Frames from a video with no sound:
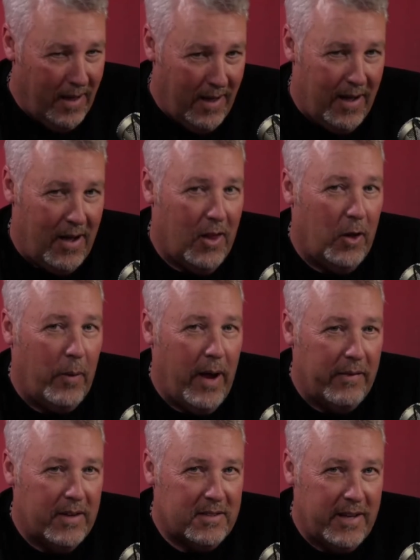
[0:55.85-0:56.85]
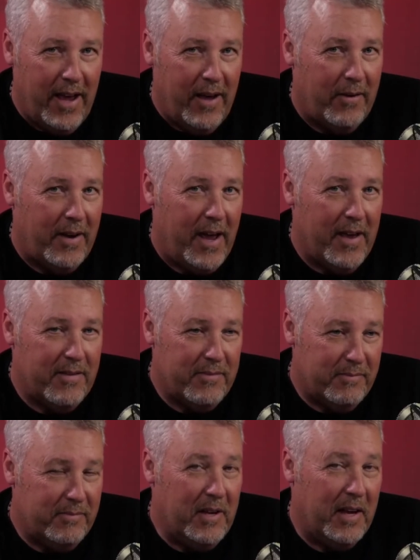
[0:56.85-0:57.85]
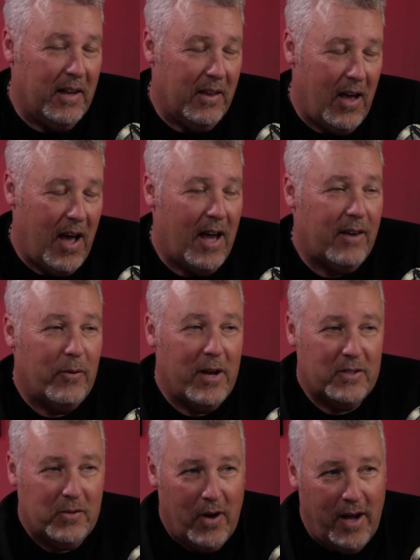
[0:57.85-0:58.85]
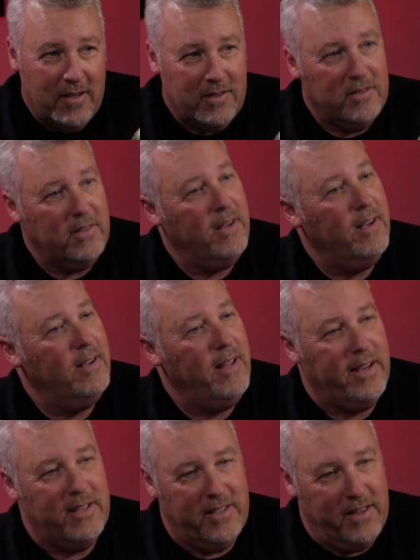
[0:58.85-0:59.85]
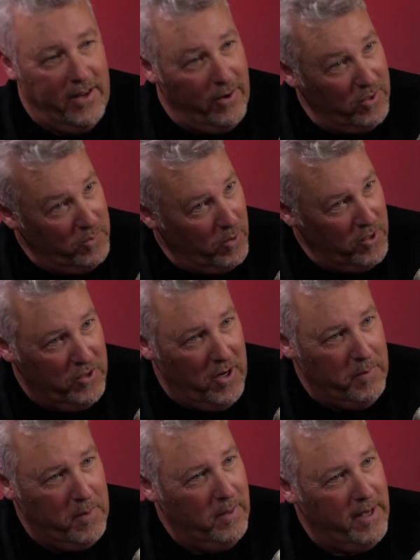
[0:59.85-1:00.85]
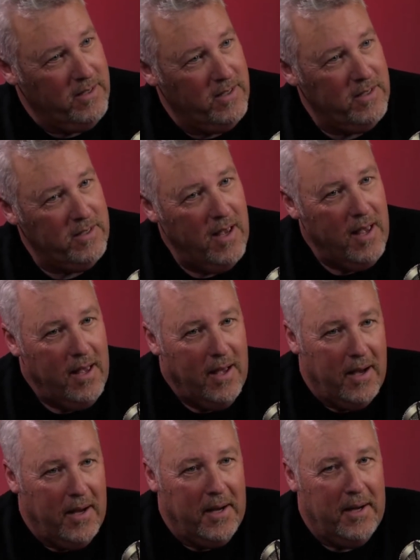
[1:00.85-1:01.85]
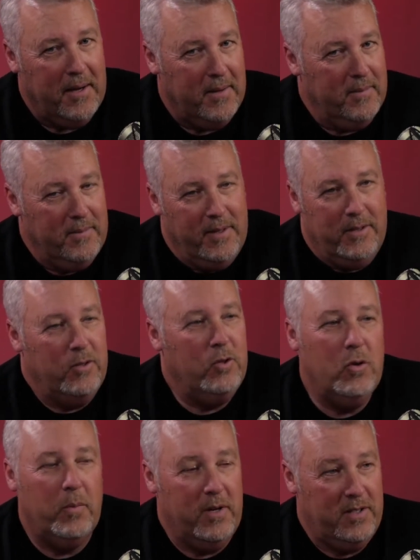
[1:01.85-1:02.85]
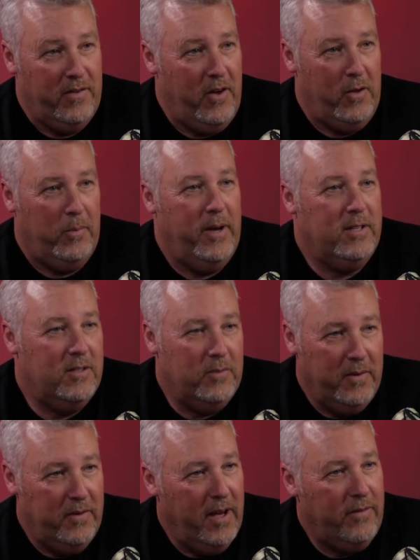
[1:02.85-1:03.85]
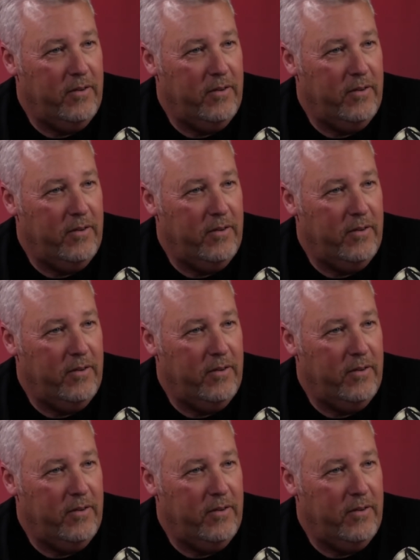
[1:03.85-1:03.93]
All around this town, I've done a lot of restaurants. Like I said, the Aerosports jumpy places. And numerous of other places we've done for